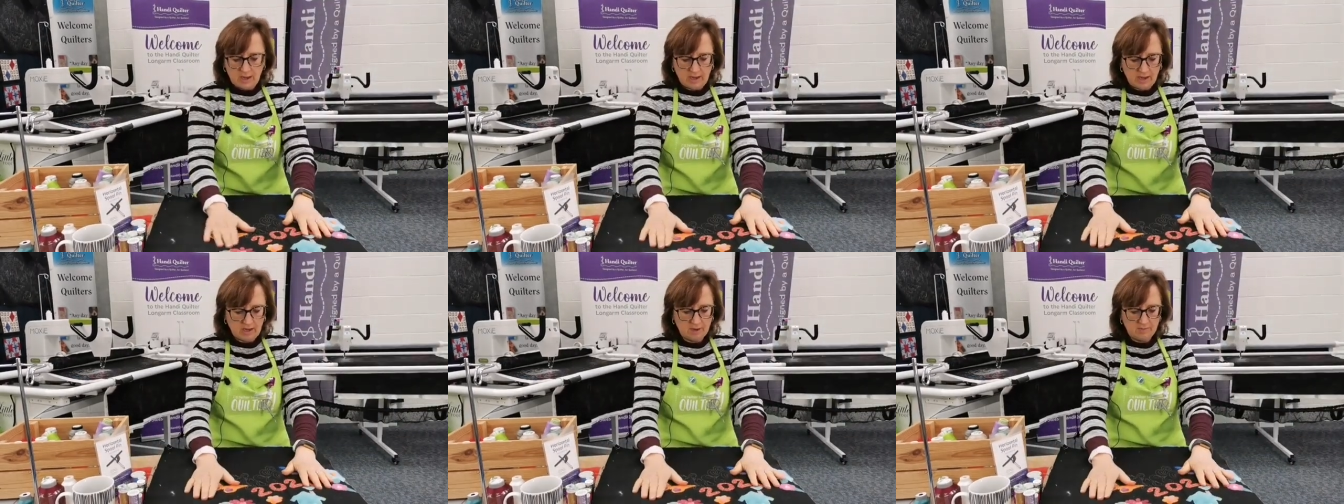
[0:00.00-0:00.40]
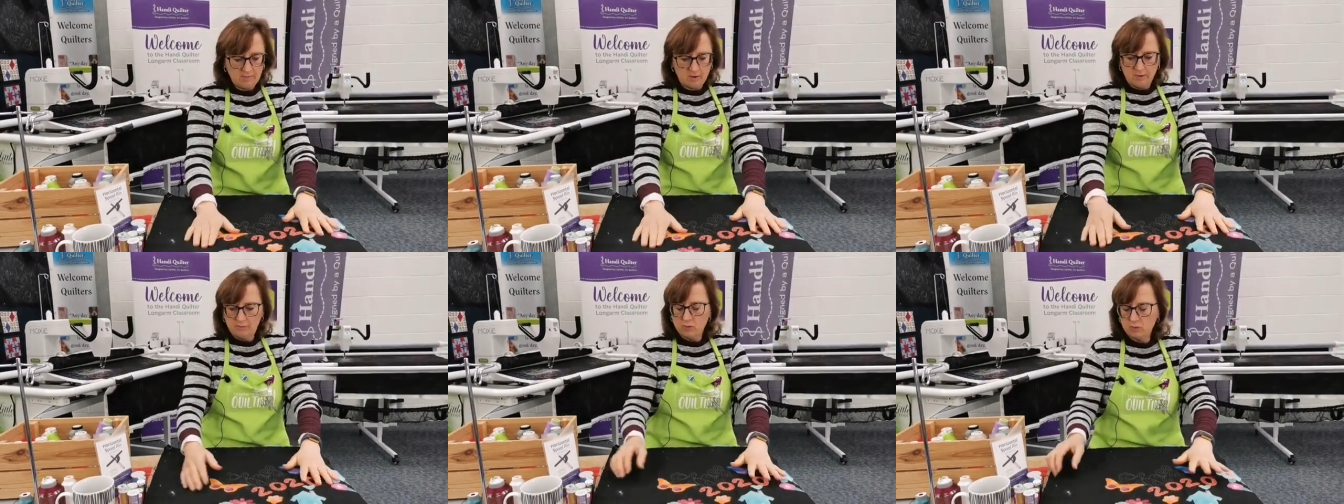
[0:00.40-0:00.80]

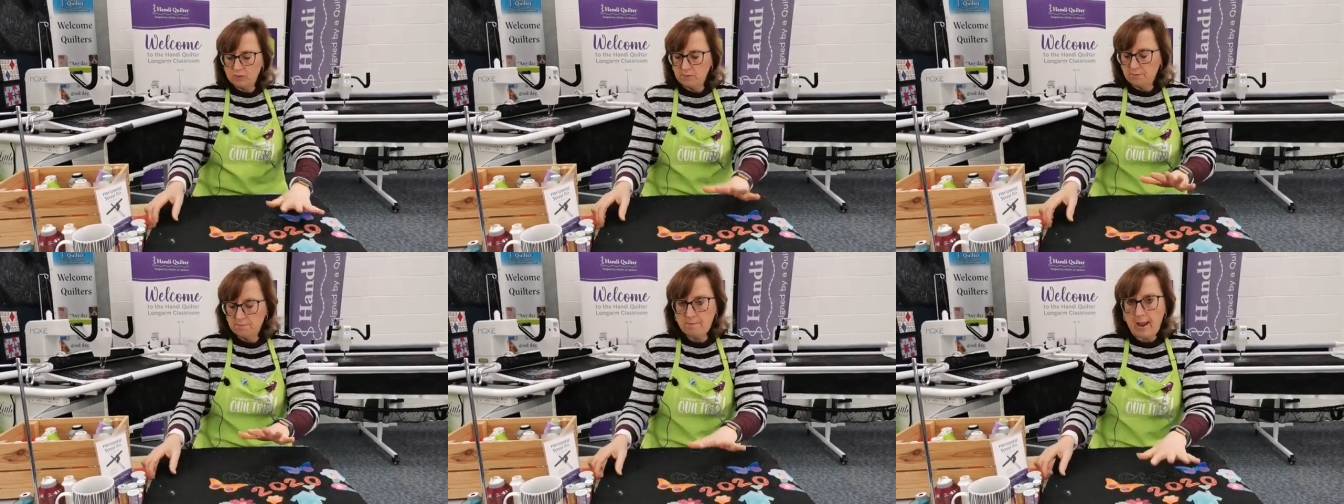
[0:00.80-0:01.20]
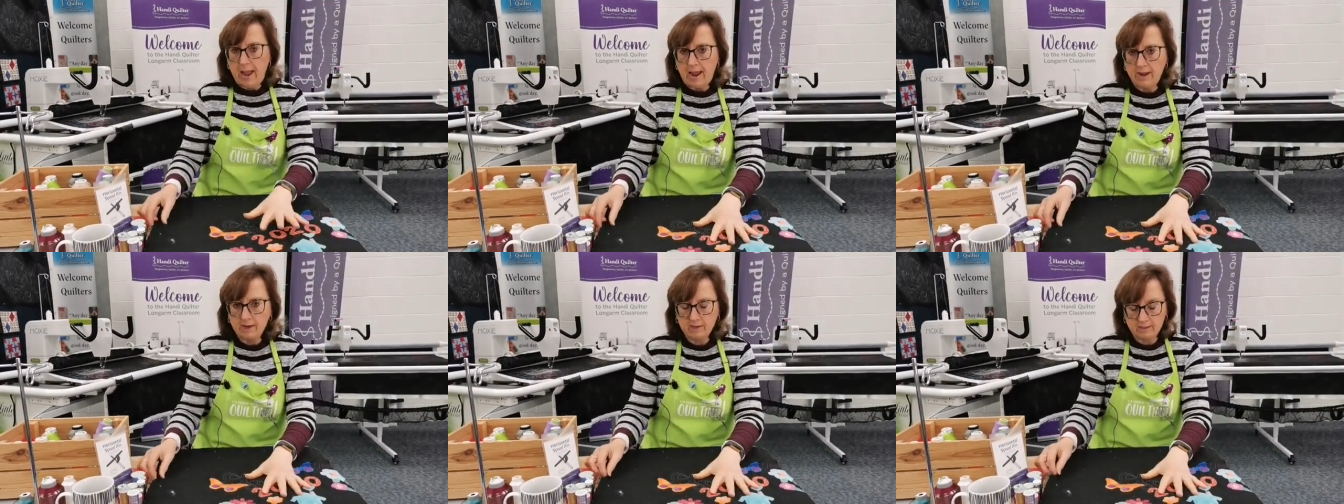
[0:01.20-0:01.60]
Of course, the
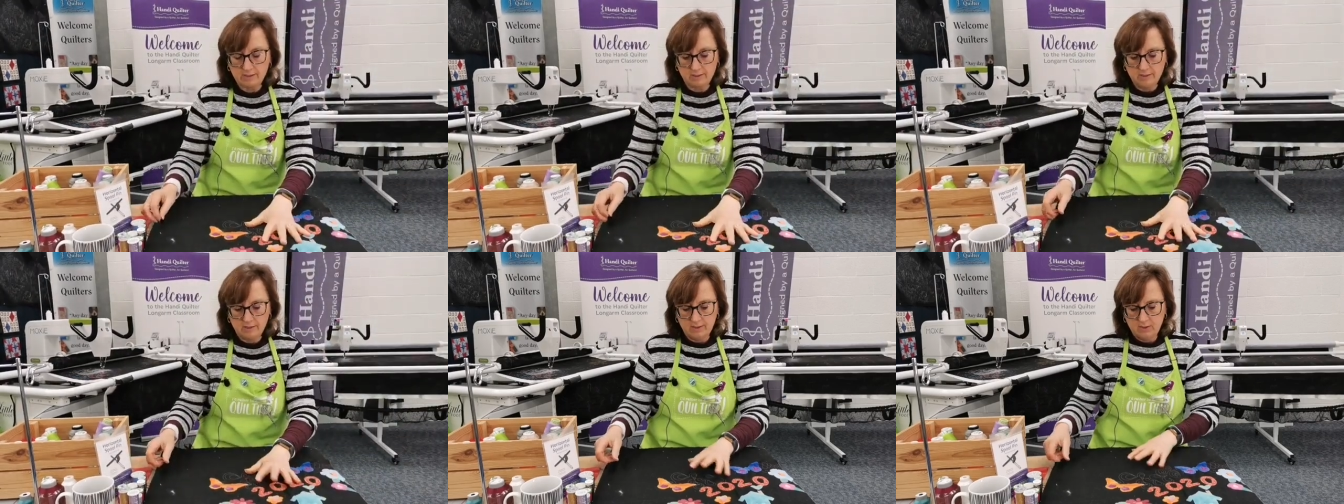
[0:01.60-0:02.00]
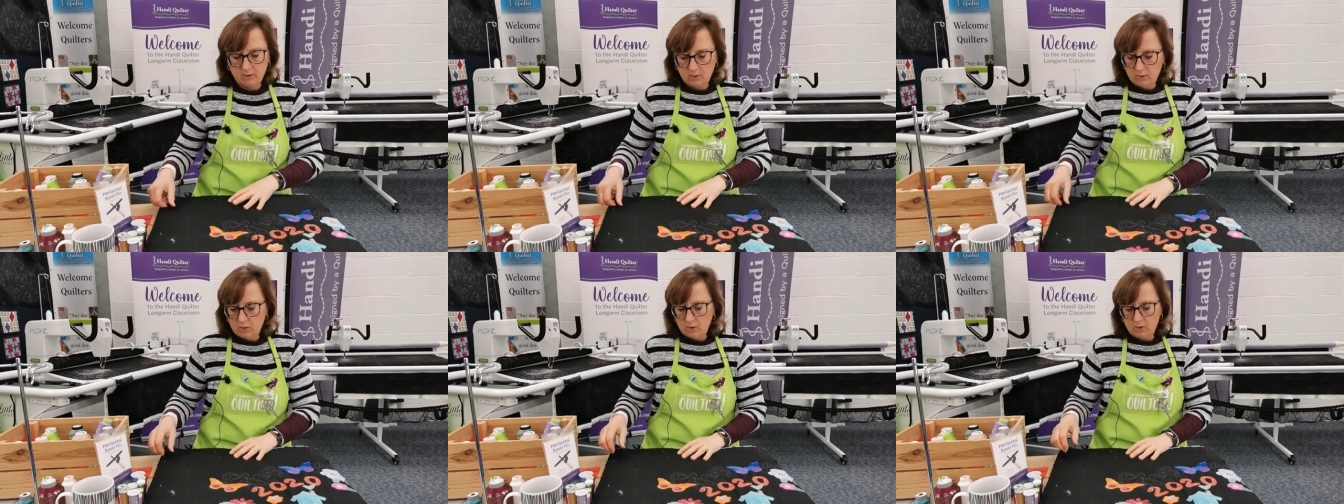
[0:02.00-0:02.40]
back,
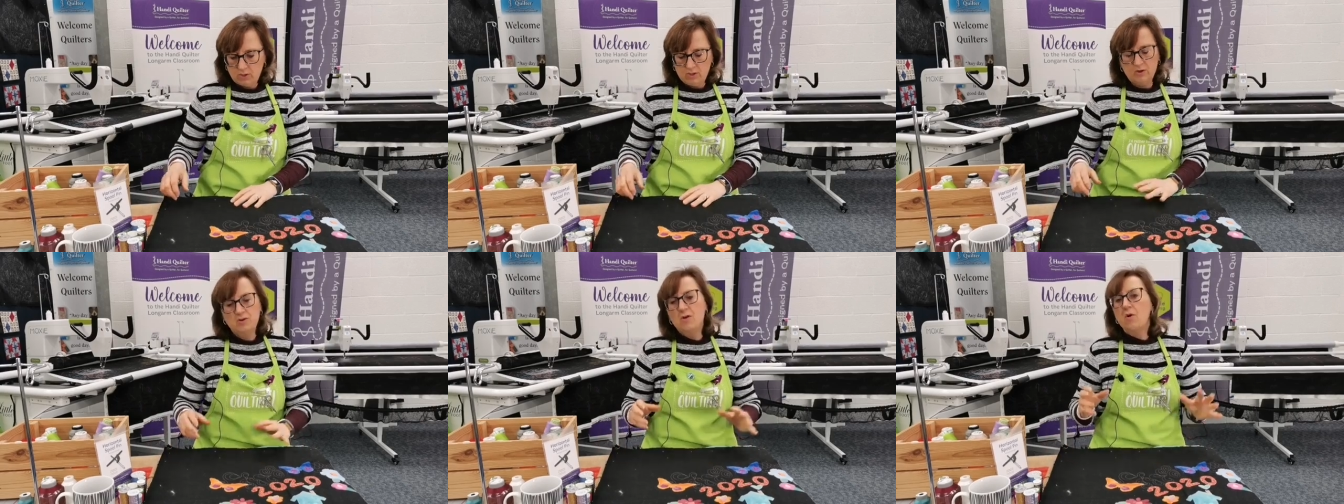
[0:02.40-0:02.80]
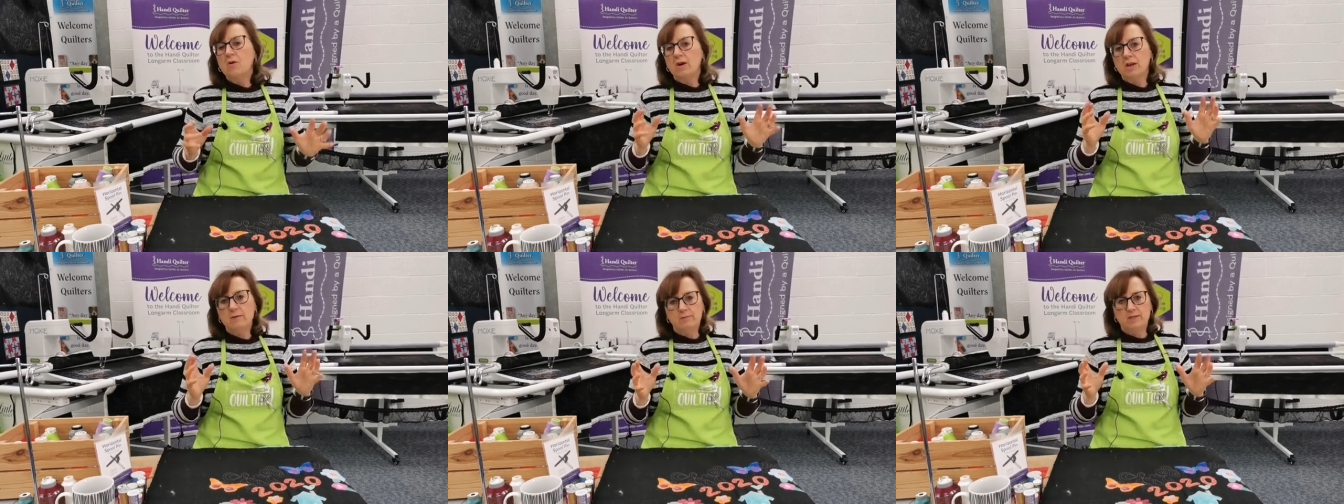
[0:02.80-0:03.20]
you're
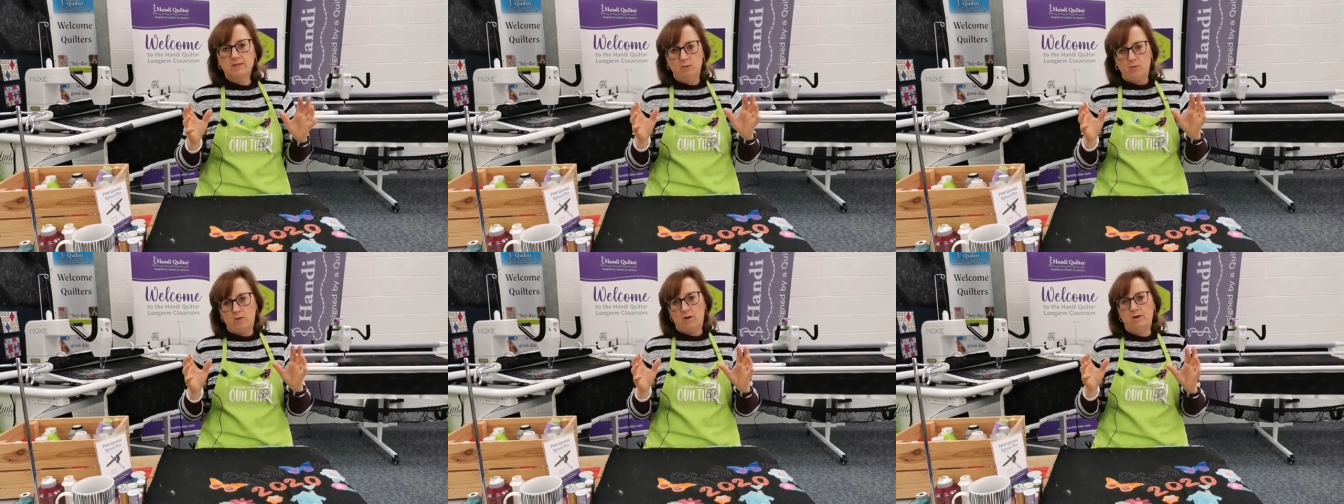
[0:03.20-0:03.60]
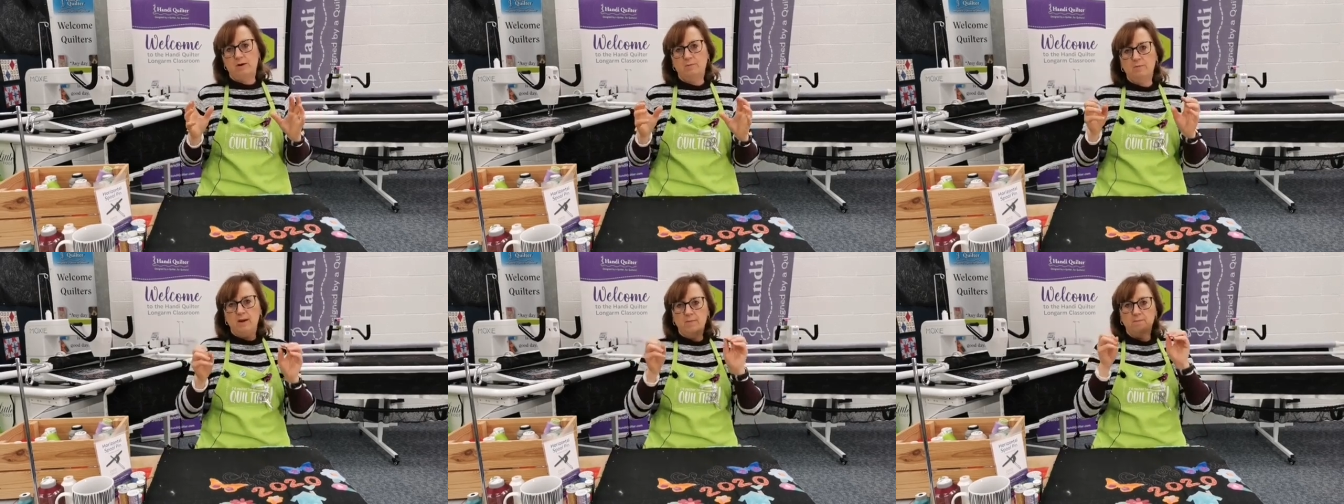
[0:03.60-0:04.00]
not going to be so
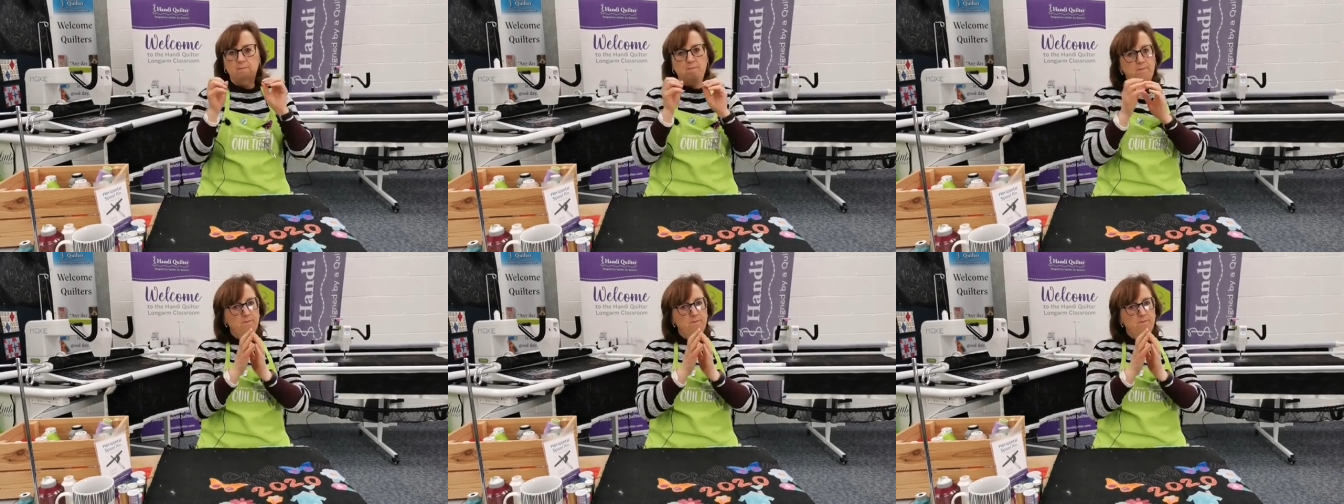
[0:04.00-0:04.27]
worried about